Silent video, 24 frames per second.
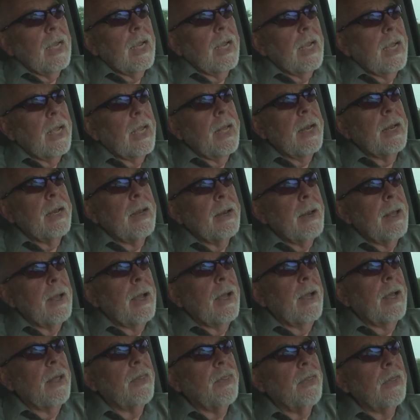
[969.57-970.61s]
and
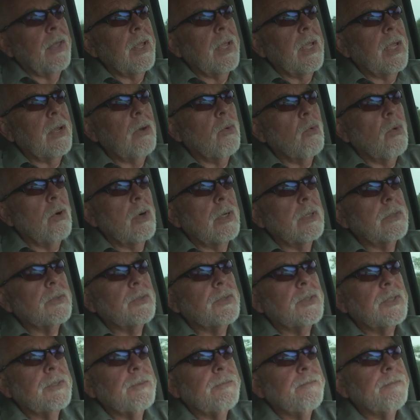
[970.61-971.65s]
I think it
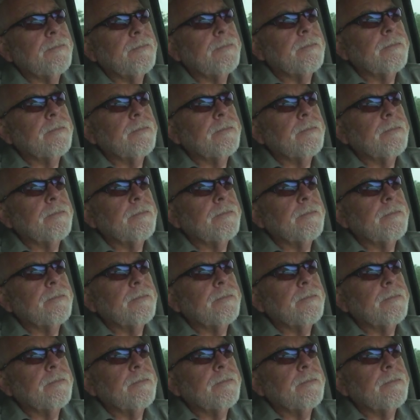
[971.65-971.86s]
was